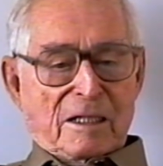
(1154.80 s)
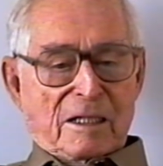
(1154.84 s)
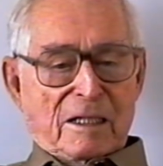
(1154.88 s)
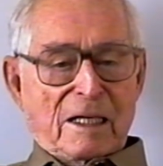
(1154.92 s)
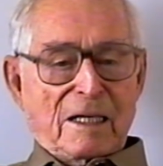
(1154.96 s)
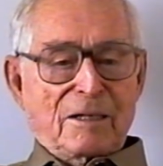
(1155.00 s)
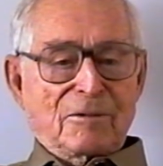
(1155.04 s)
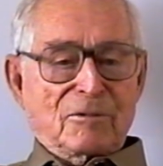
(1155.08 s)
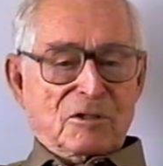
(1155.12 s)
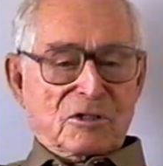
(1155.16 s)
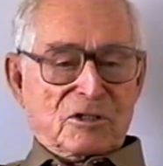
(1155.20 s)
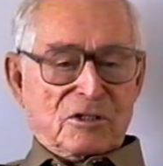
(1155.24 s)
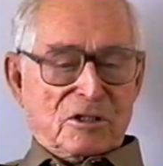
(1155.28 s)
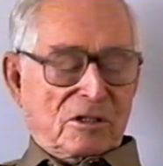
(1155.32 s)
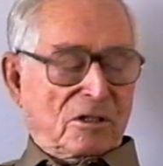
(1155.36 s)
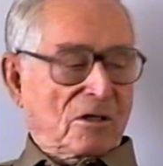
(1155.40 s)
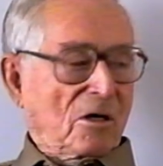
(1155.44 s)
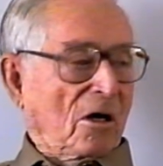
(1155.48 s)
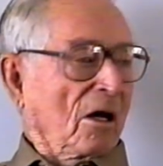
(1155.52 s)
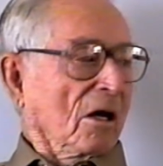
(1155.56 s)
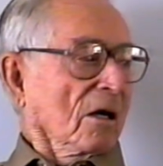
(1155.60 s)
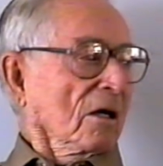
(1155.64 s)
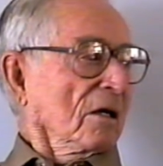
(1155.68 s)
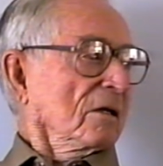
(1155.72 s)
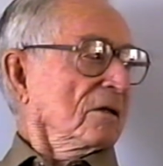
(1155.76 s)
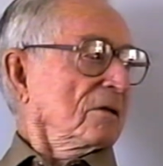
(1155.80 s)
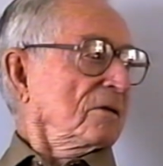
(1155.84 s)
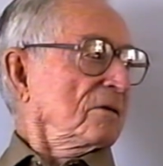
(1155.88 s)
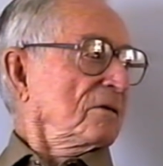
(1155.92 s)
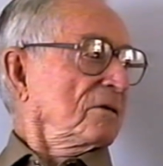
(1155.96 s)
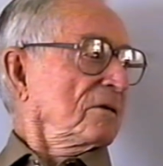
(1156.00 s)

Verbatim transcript: That was in college.